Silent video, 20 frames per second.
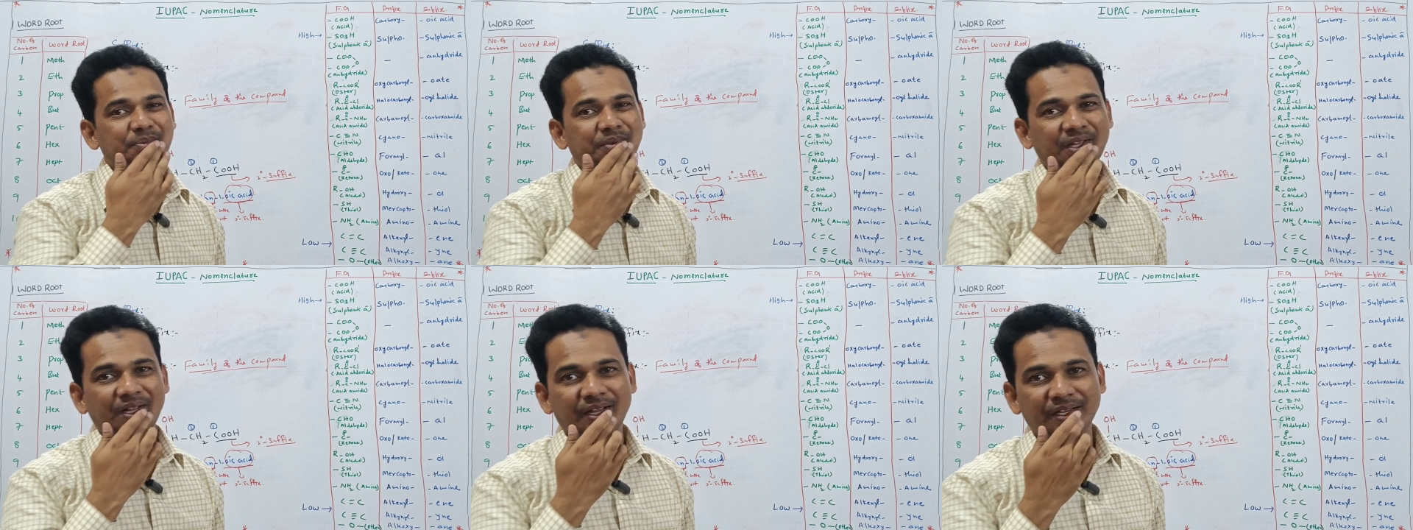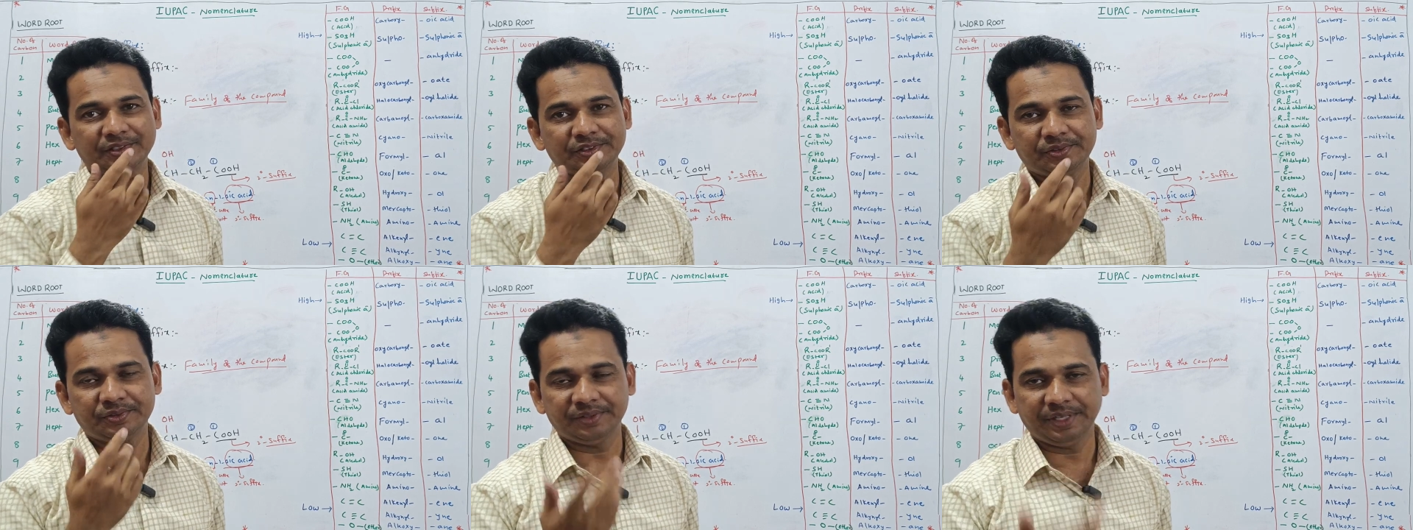
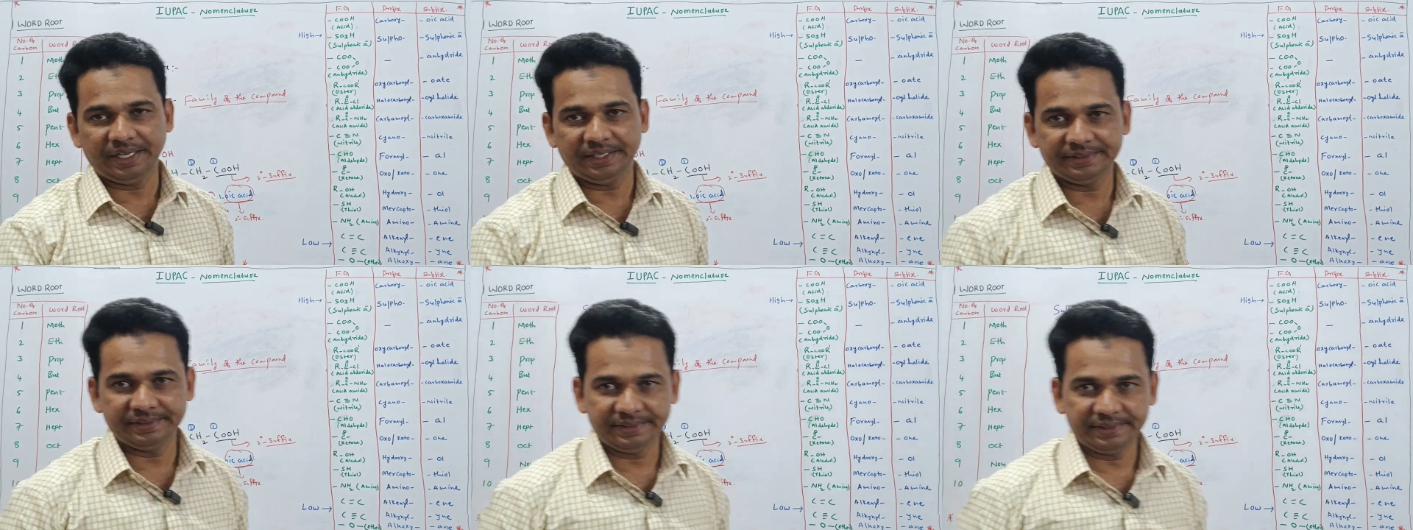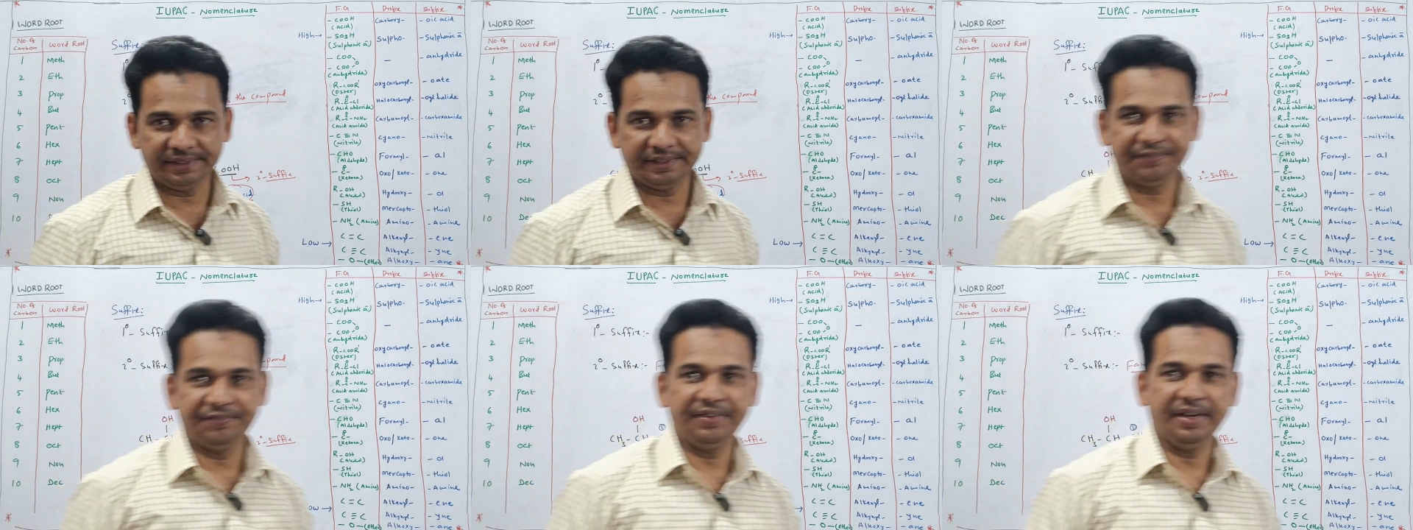belongs to
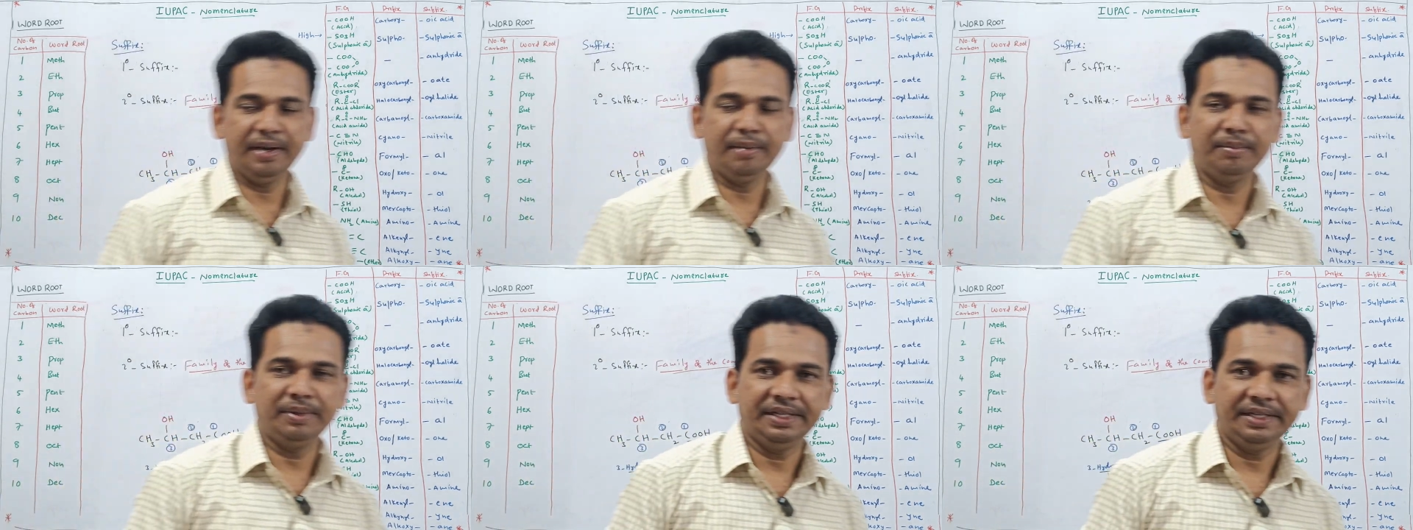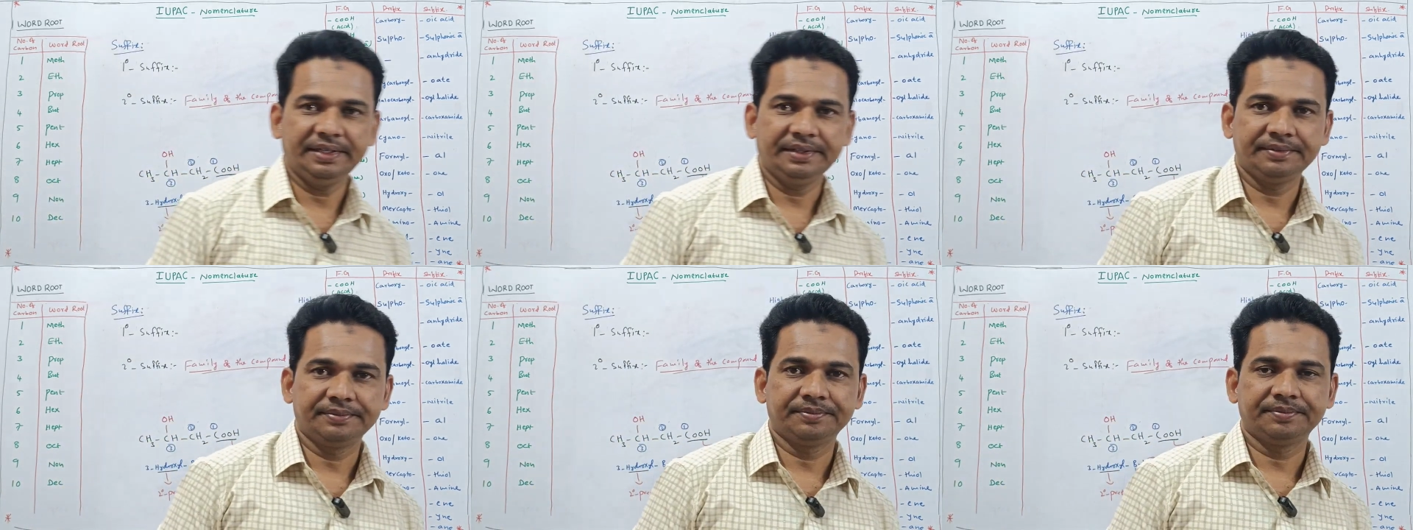acidic
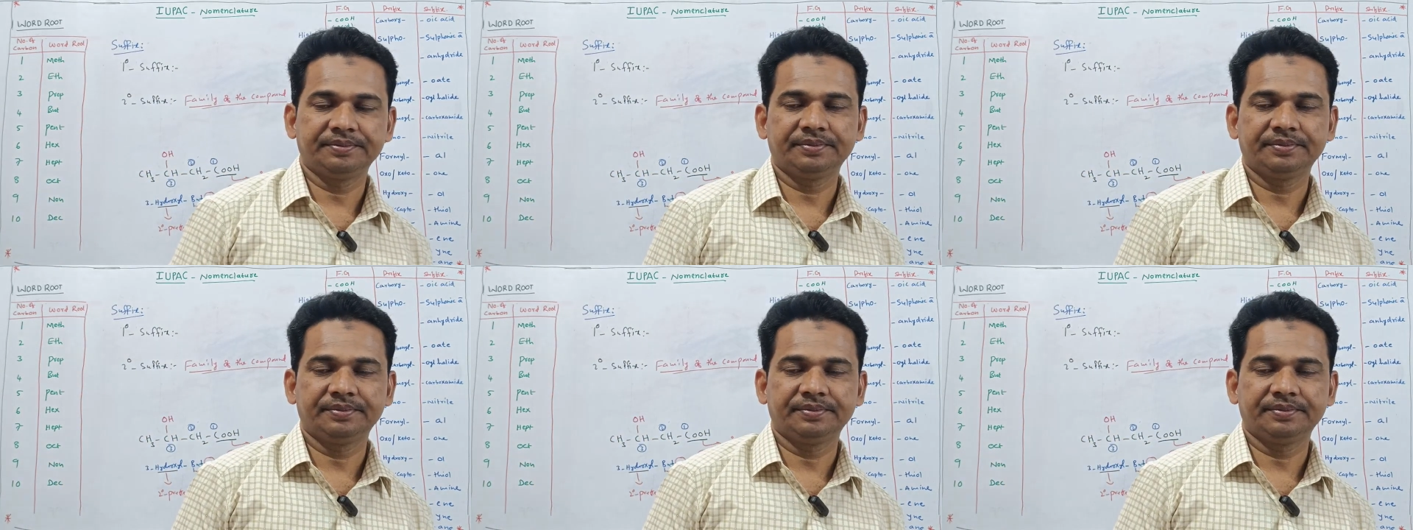family,